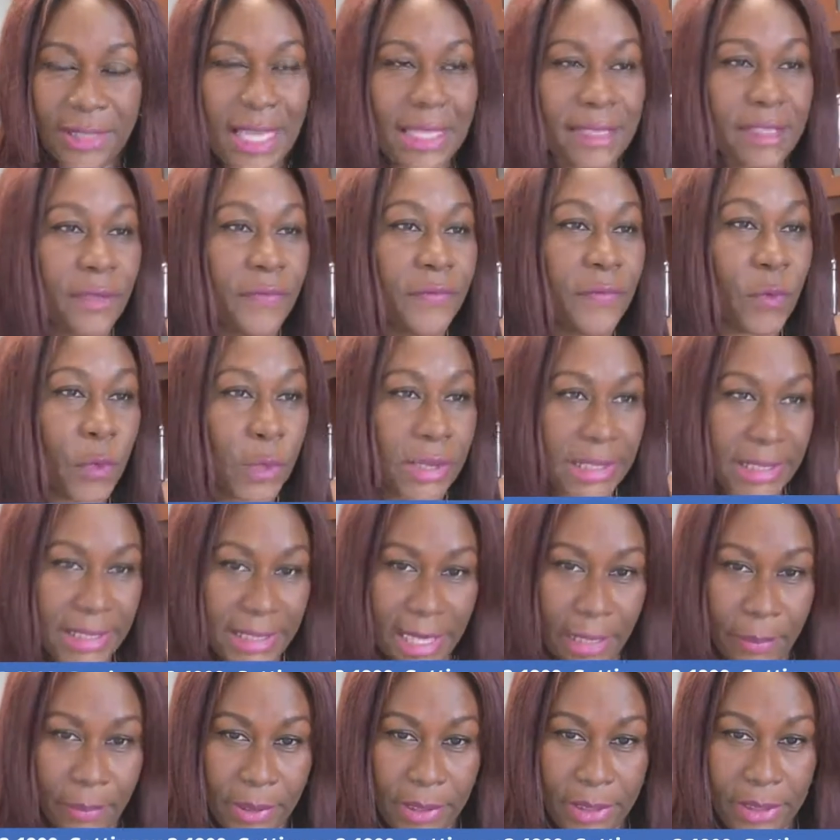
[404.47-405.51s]
That's a
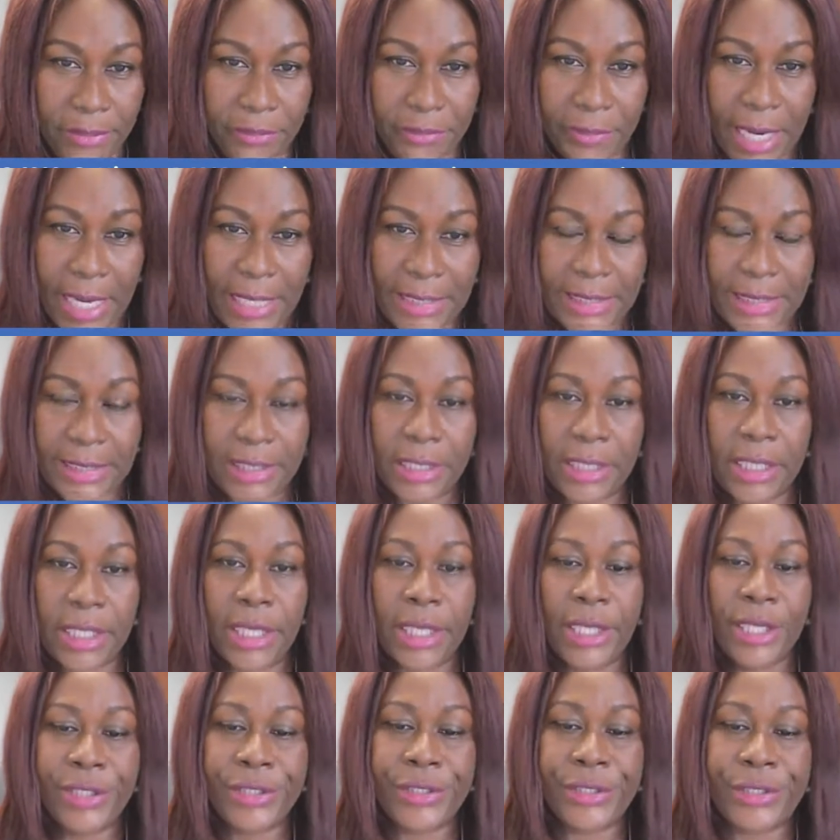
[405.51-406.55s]
4-step, right?
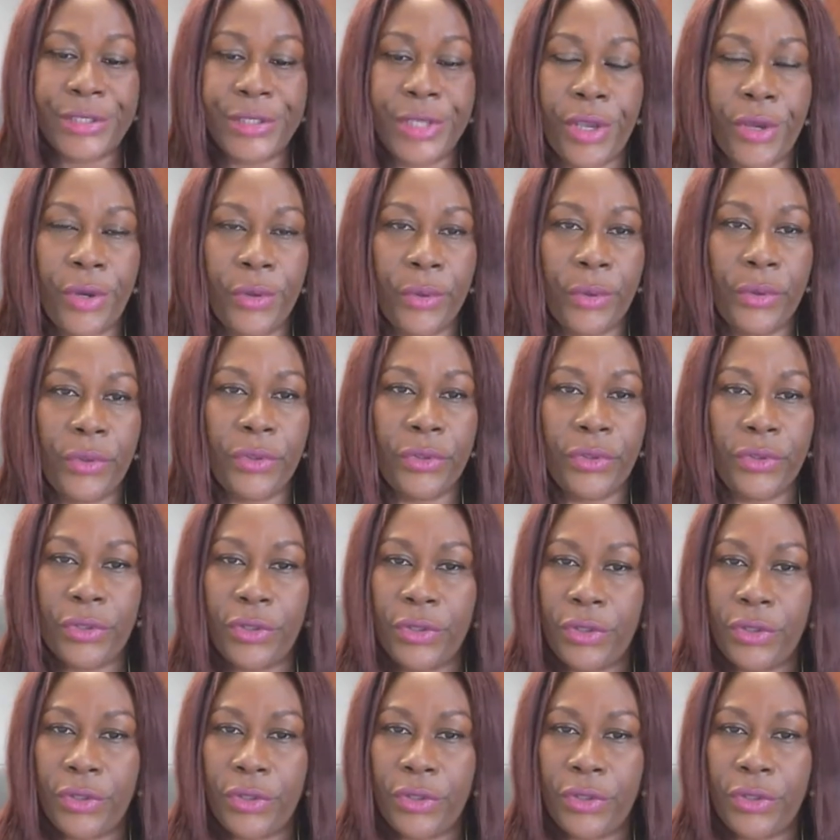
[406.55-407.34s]
So